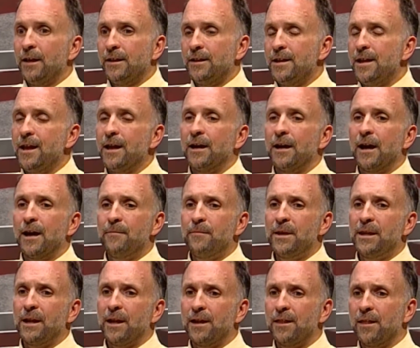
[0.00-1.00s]
Yeah, I
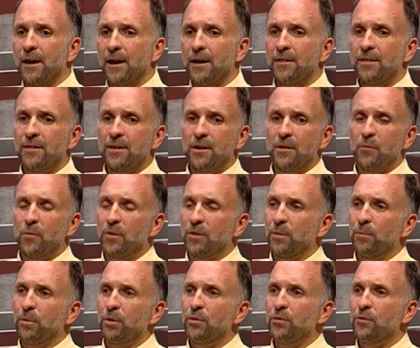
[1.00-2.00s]
mean, I think what
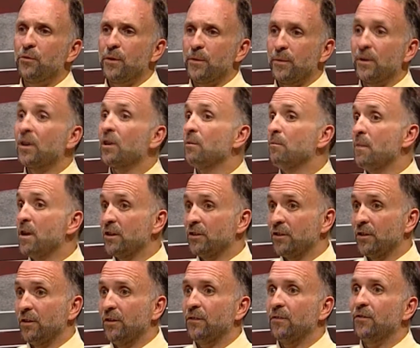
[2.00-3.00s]
the Blue Ribbon
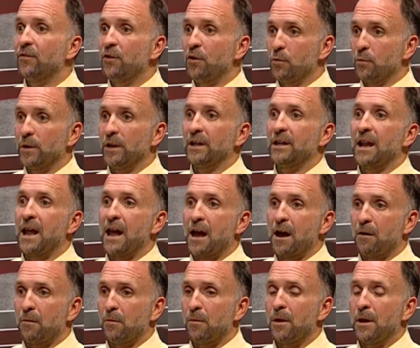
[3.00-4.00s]
Commission is doing
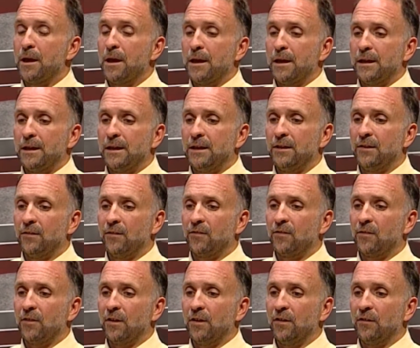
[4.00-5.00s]
now
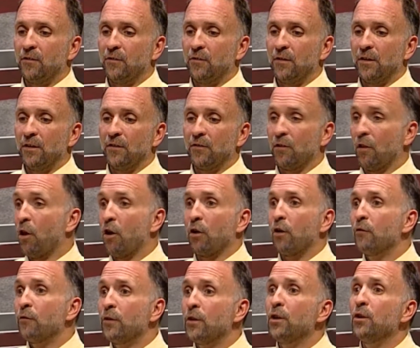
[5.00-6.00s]
is long
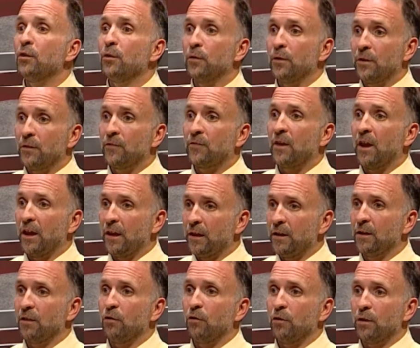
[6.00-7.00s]
overdue, is taking
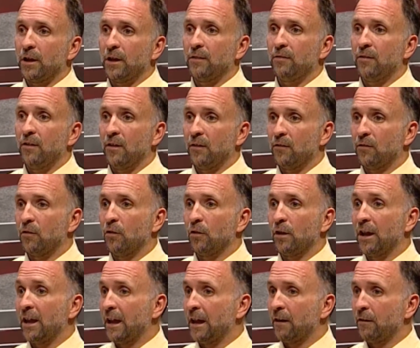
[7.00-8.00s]
a look at this,
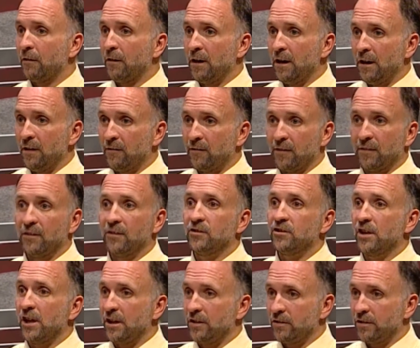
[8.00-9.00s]
looking at our needs, at the
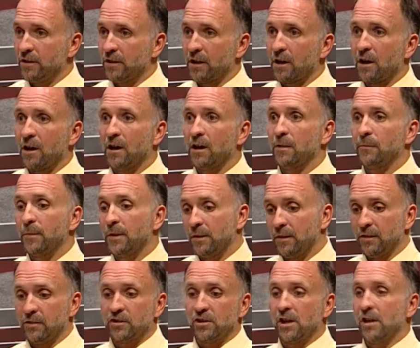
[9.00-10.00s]
changing economy,
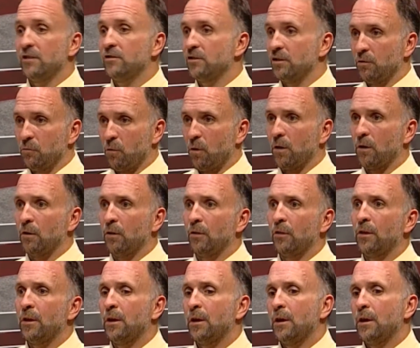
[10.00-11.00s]
the changing world,